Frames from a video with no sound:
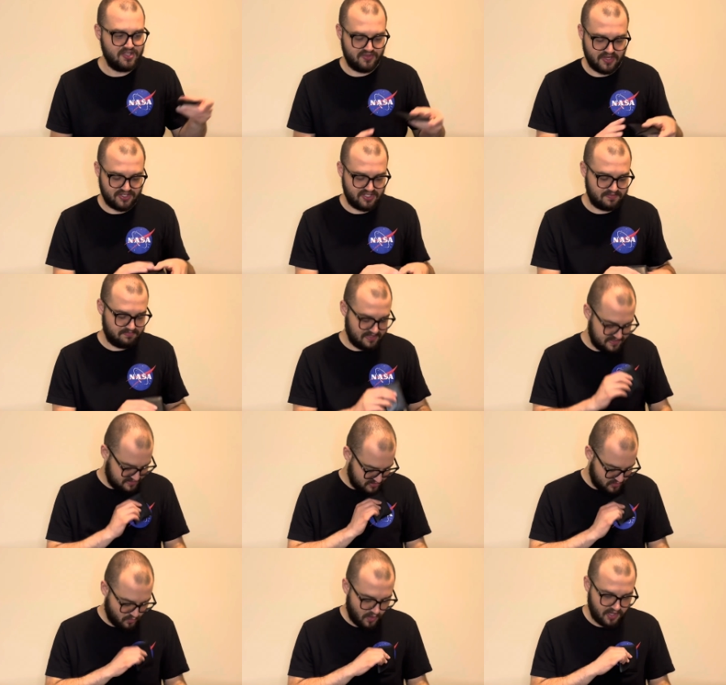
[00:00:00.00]
So I just place
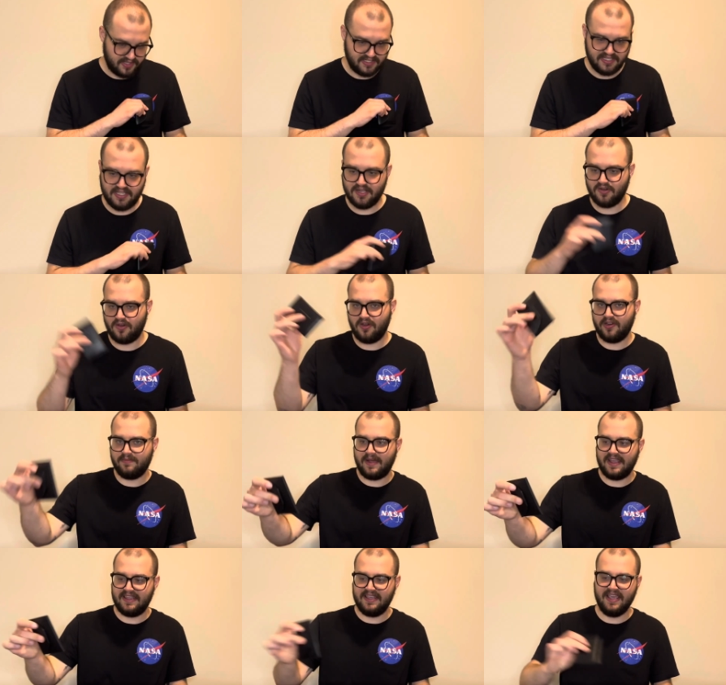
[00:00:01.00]
this wallet here or in
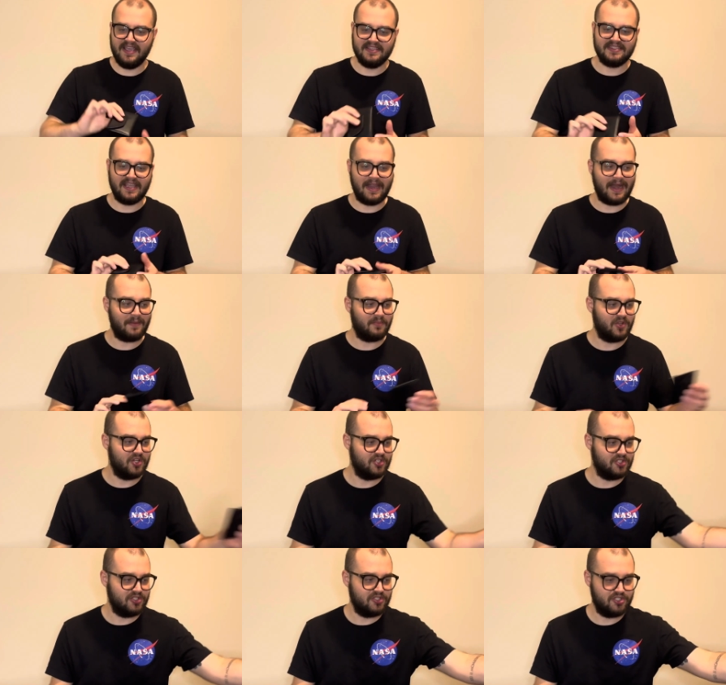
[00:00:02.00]
my case and I'm
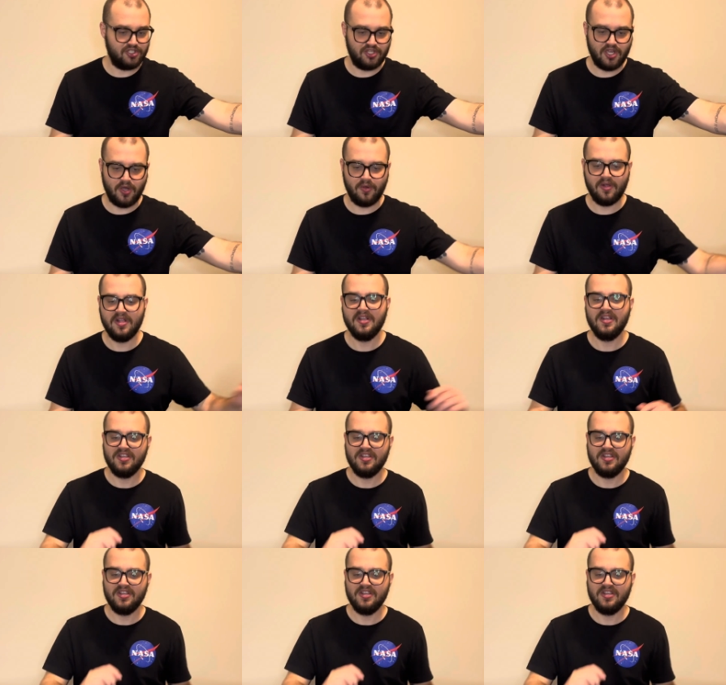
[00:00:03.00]
good to go.